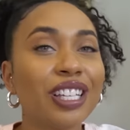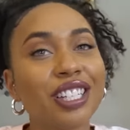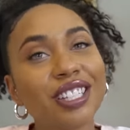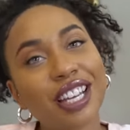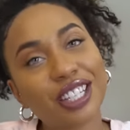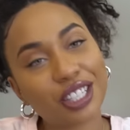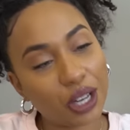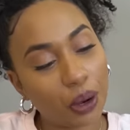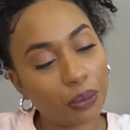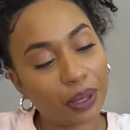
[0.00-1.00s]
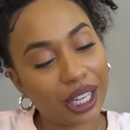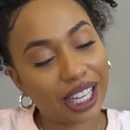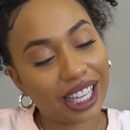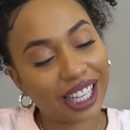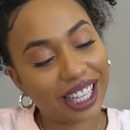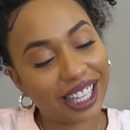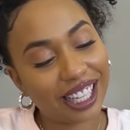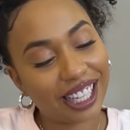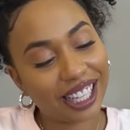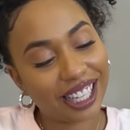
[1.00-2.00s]
She says, show me.
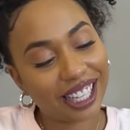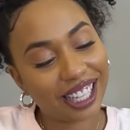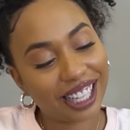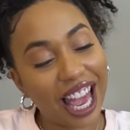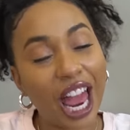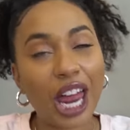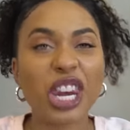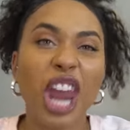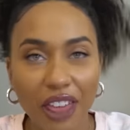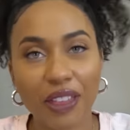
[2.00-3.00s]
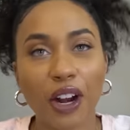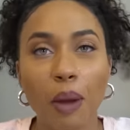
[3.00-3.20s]
Another